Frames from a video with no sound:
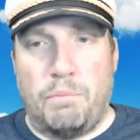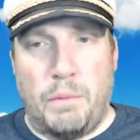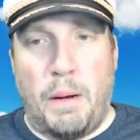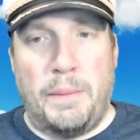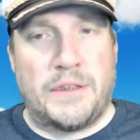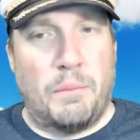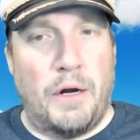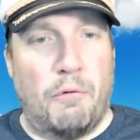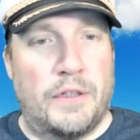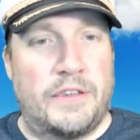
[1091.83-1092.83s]
There might be some
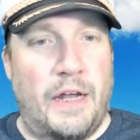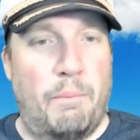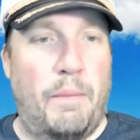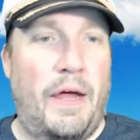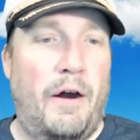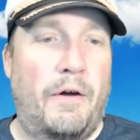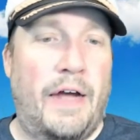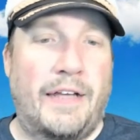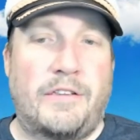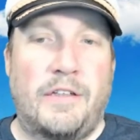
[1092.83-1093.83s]
other ones that are
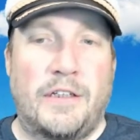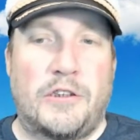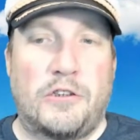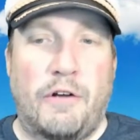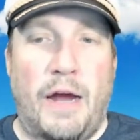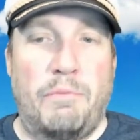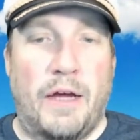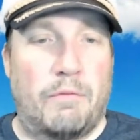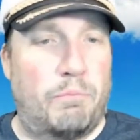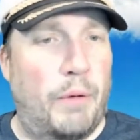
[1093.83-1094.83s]
not subscribed
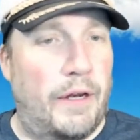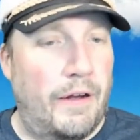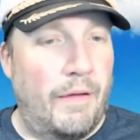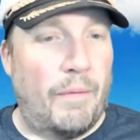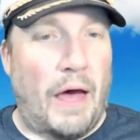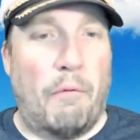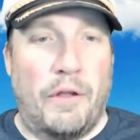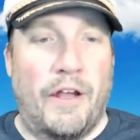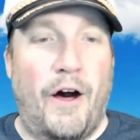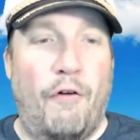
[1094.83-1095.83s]
yet, but I would,
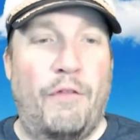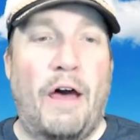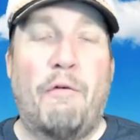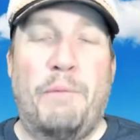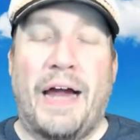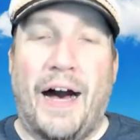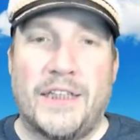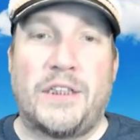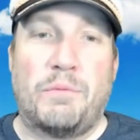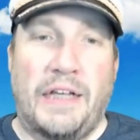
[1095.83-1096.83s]
oh, that would be
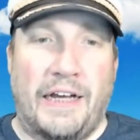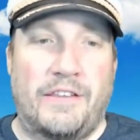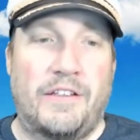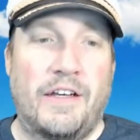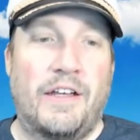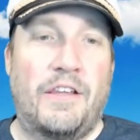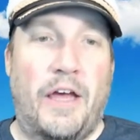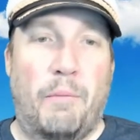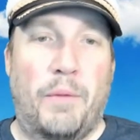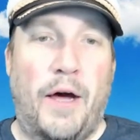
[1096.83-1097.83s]
awesome to get
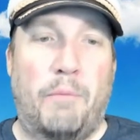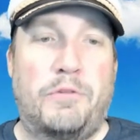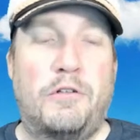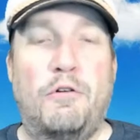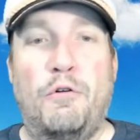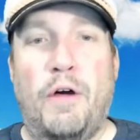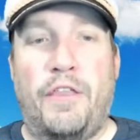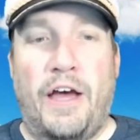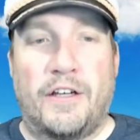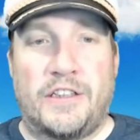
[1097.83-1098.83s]
them up to
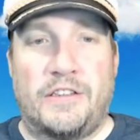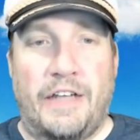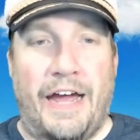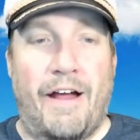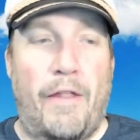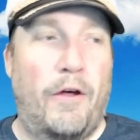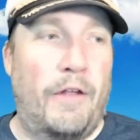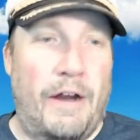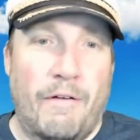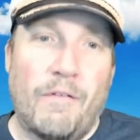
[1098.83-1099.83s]
1,000 tonight. I know
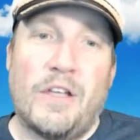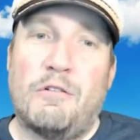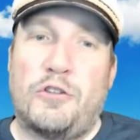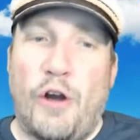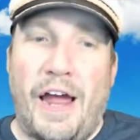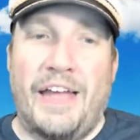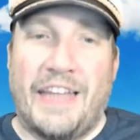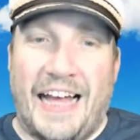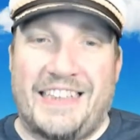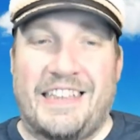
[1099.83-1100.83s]
they were trying
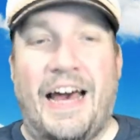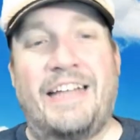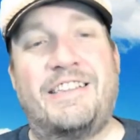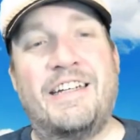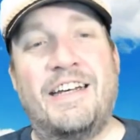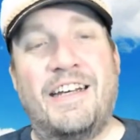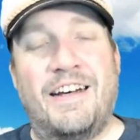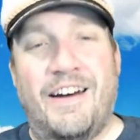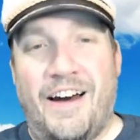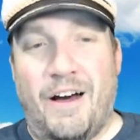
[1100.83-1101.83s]
last night,
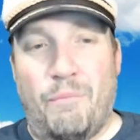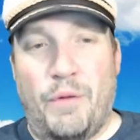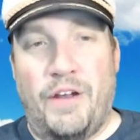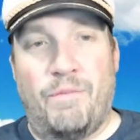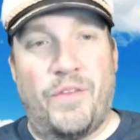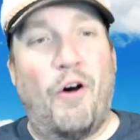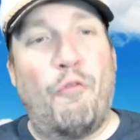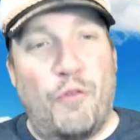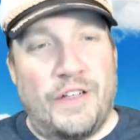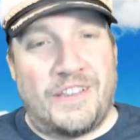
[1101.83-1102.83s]
but
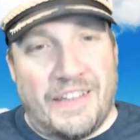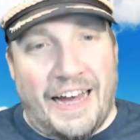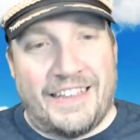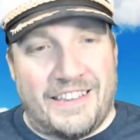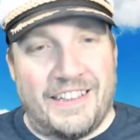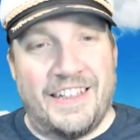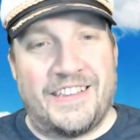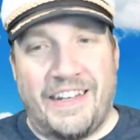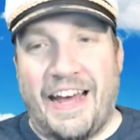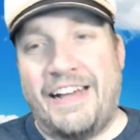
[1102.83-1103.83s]
hopefully tonight
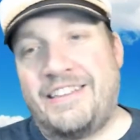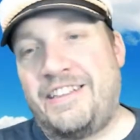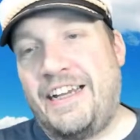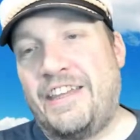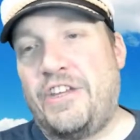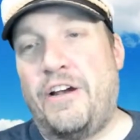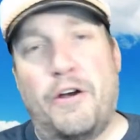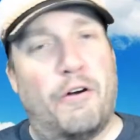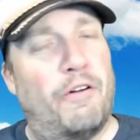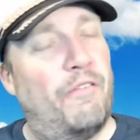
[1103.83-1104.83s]
is the night to get there.
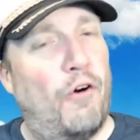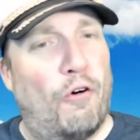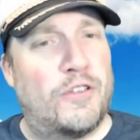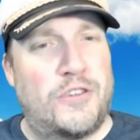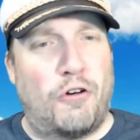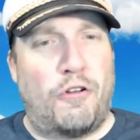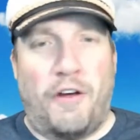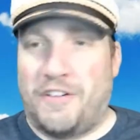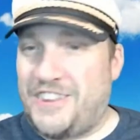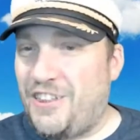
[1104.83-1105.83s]
You're, oh, so
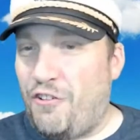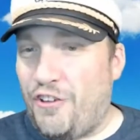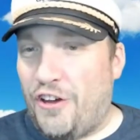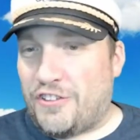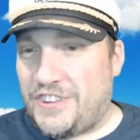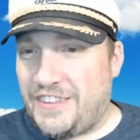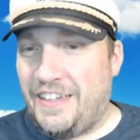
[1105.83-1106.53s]
close, so close.